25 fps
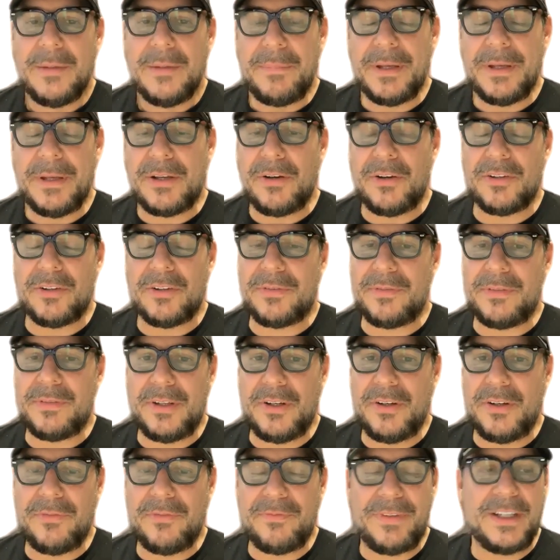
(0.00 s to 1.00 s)
Because,
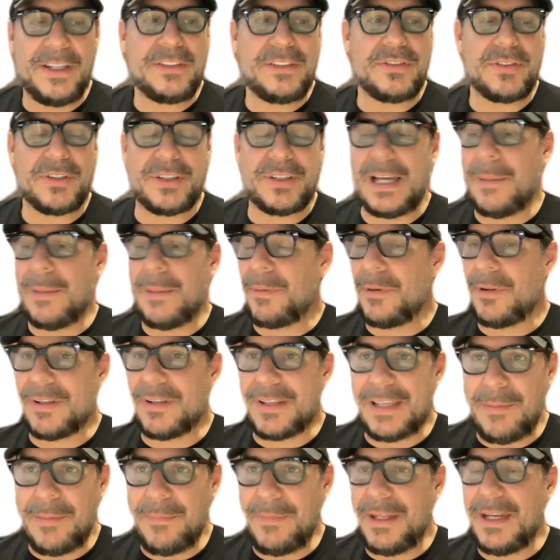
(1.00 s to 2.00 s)
venture capital
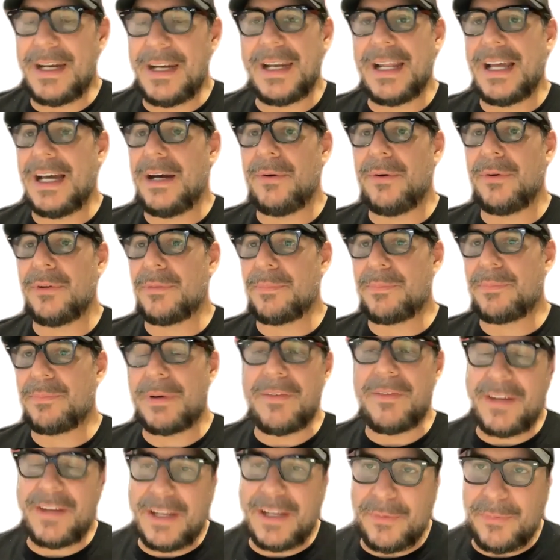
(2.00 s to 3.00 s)
came in and out,
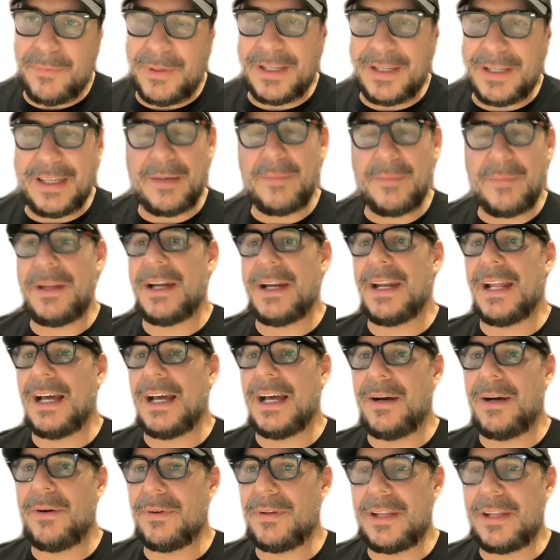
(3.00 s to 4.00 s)
private equity came in and
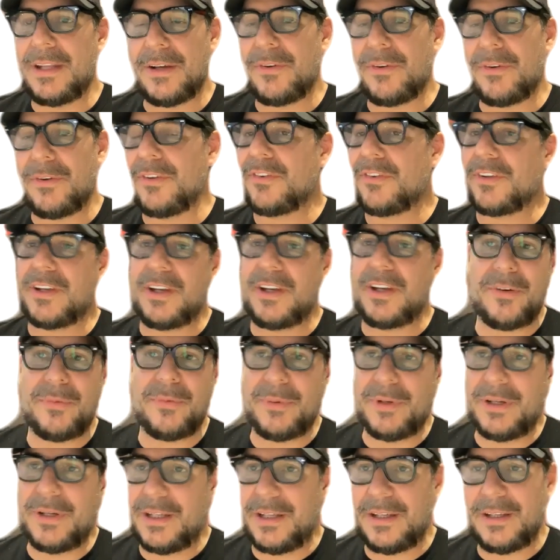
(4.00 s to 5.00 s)
out. They got scared
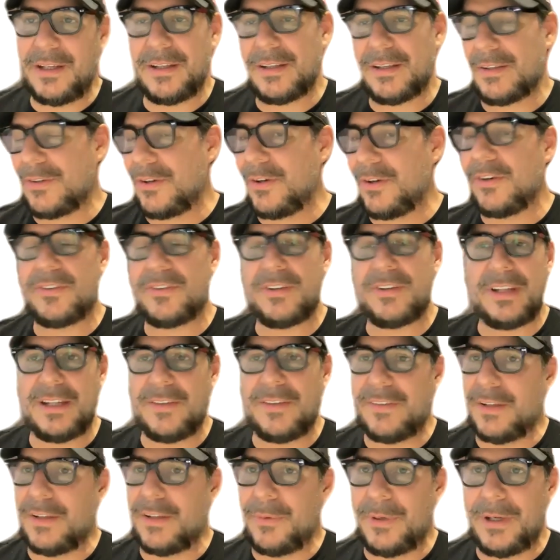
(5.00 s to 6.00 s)
when the currency
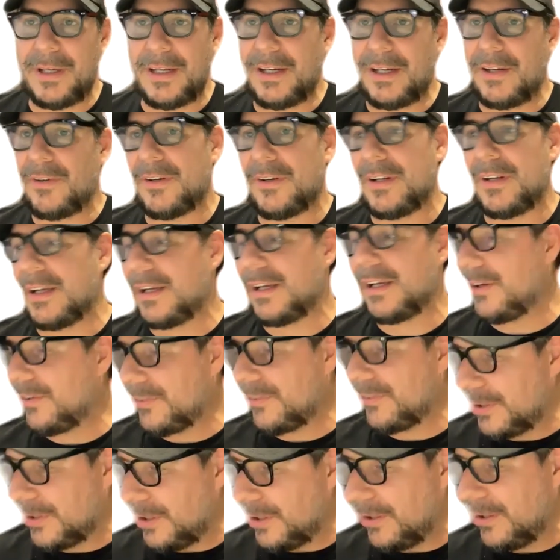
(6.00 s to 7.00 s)
devaluated, or they got
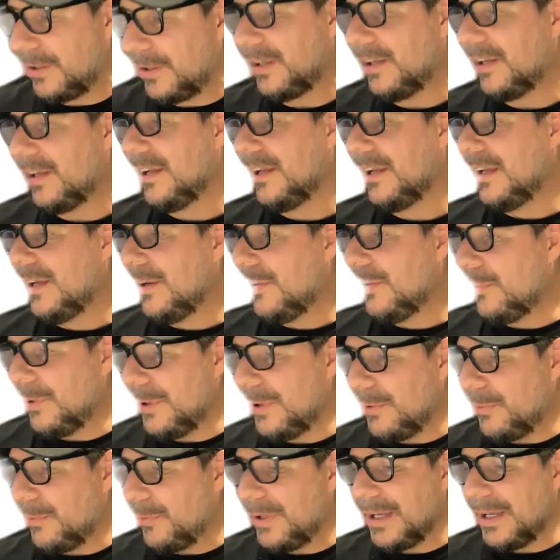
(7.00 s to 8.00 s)
scared
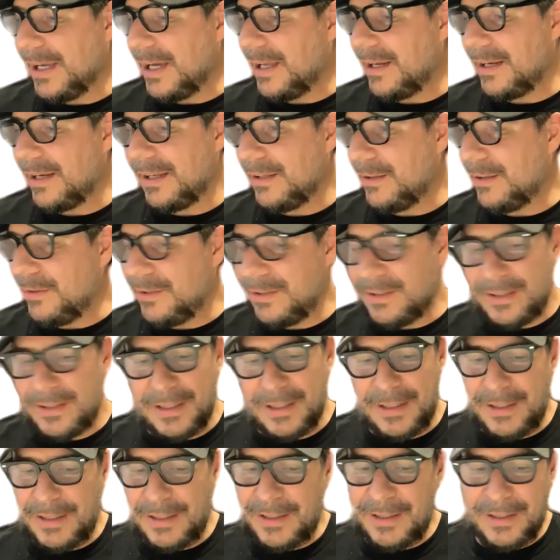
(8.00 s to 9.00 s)
when we had
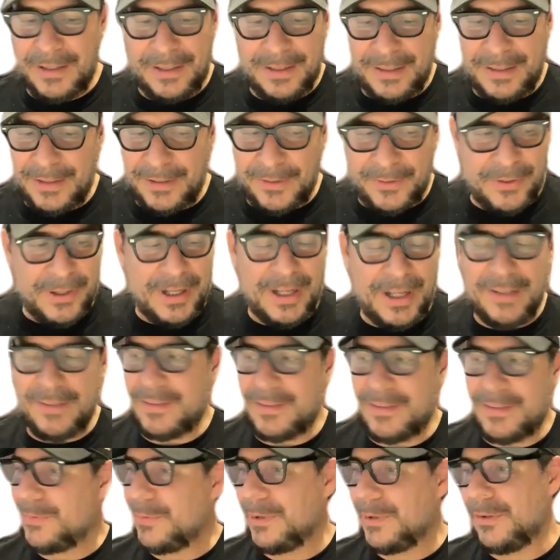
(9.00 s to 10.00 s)
the
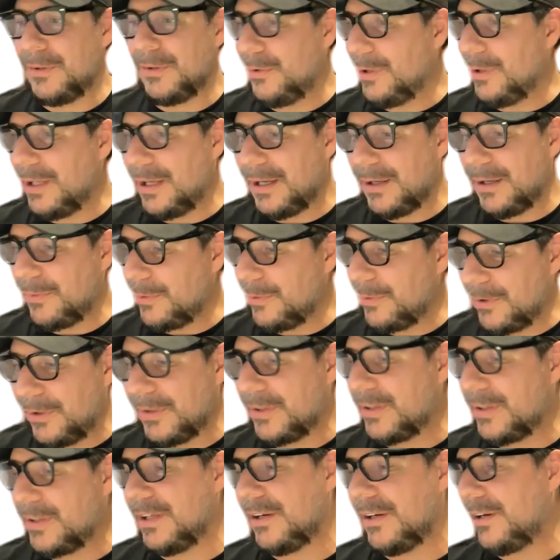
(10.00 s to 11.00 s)
crisis, when Lula
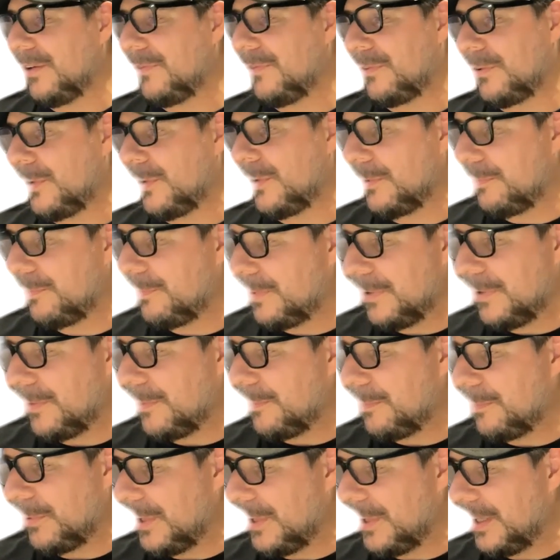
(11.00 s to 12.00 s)
got there for a given
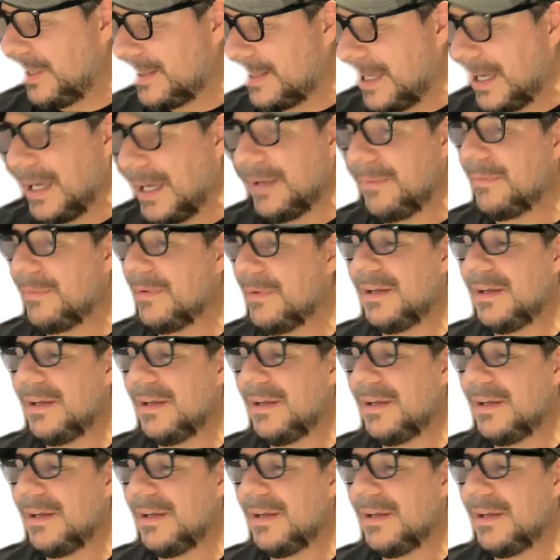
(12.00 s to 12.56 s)
point in time,